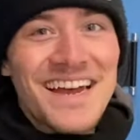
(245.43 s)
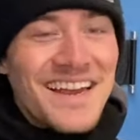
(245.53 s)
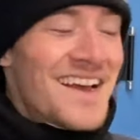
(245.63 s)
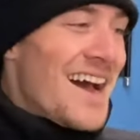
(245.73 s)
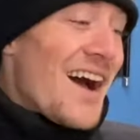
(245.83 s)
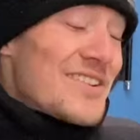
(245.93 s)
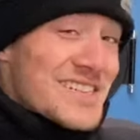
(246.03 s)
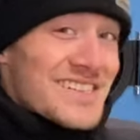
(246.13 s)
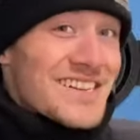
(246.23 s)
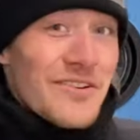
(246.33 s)
I, I was
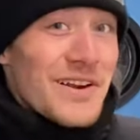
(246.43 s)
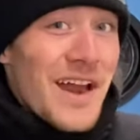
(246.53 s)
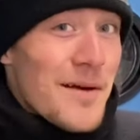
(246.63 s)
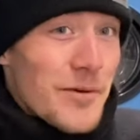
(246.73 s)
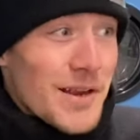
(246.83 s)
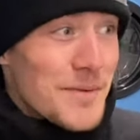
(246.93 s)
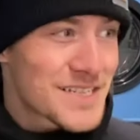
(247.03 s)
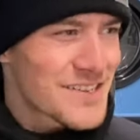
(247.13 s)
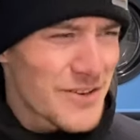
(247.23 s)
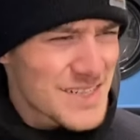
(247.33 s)
considering not bringing my
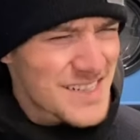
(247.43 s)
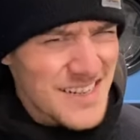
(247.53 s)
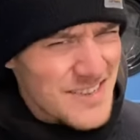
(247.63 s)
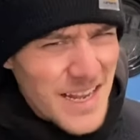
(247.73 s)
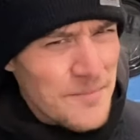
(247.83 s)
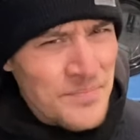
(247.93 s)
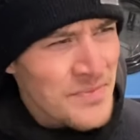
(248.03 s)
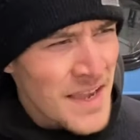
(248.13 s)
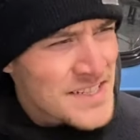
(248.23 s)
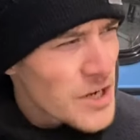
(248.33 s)
cigarettes because I was like,
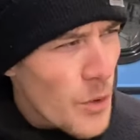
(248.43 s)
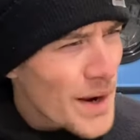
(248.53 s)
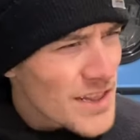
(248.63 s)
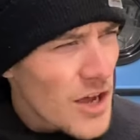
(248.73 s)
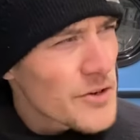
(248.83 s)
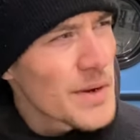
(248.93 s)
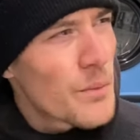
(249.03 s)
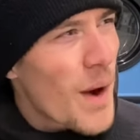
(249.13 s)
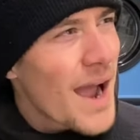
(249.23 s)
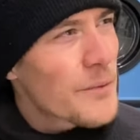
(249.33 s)
it's a coin laundry.
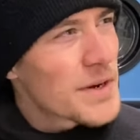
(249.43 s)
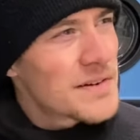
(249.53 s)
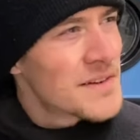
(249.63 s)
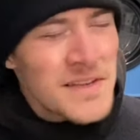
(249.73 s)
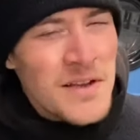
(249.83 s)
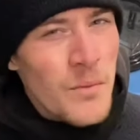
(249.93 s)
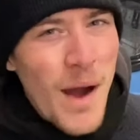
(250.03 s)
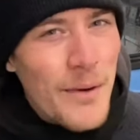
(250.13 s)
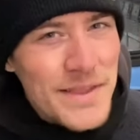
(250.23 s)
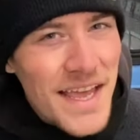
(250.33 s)
Why would
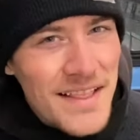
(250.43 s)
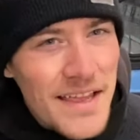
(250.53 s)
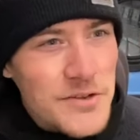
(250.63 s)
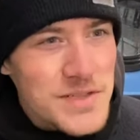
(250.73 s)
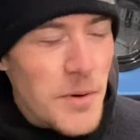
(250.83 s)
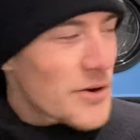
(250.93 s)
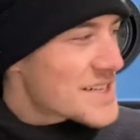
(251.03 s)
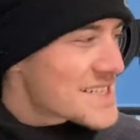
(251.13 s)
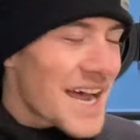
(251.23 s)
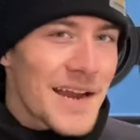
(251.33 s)
why would they let you smoke
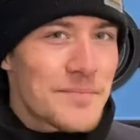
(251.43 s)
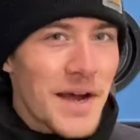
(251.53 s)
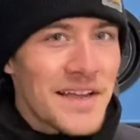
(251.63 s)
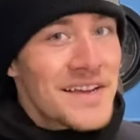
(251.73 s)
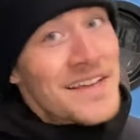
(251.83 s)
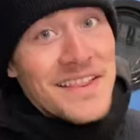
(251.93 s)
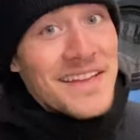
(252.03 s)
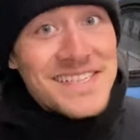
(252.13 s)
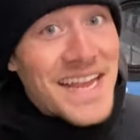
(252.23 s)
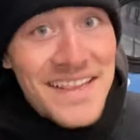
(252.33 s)
inside? But
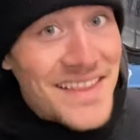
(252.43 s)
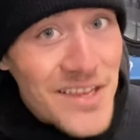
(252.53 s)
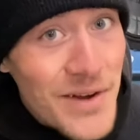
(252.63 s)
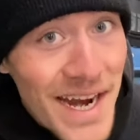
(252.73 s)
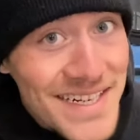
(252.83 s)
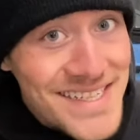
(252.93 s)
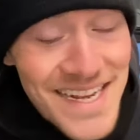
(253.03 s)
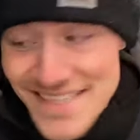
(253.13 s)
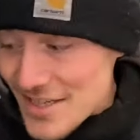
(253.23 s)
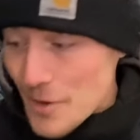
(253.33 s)
this ain't the United
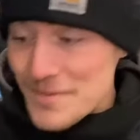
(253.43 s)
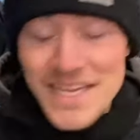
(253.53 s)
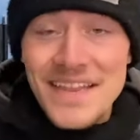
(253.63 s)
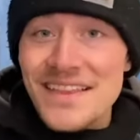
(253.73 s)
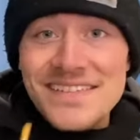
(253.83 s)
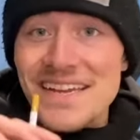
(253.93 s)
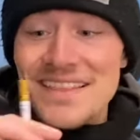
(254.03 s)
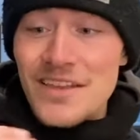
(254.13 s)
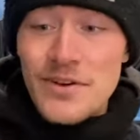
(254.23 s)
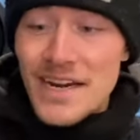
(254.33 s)
States. You know, I'm saying this
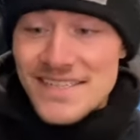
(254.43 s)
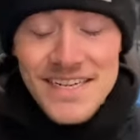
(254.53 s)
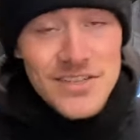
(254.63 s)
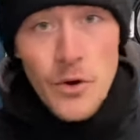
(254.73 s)
ain't the United States.